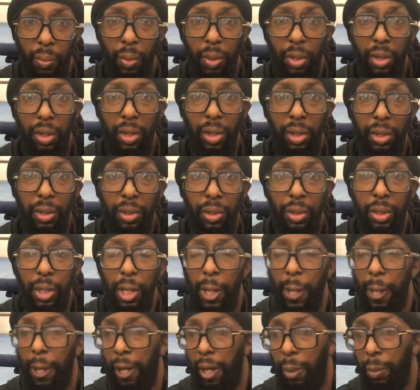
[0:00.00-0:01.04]
What it is.
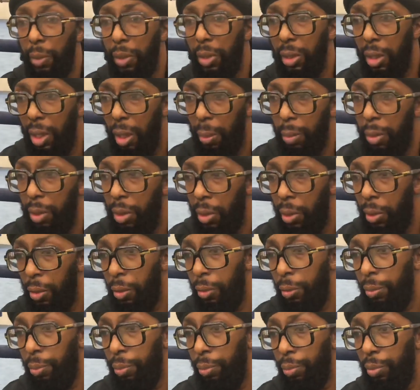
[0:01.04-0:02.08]
And I'm
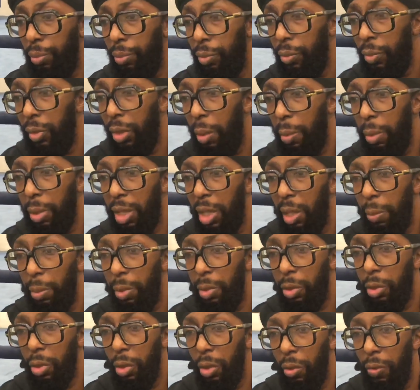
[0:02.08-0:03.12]
gonna keep it
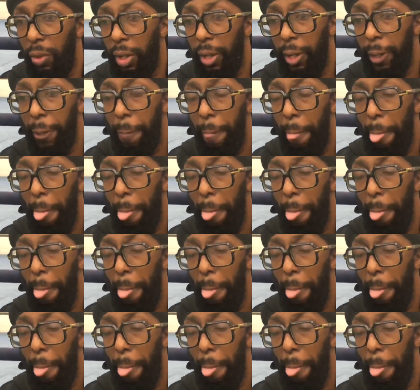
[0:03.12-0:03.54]
tall, right?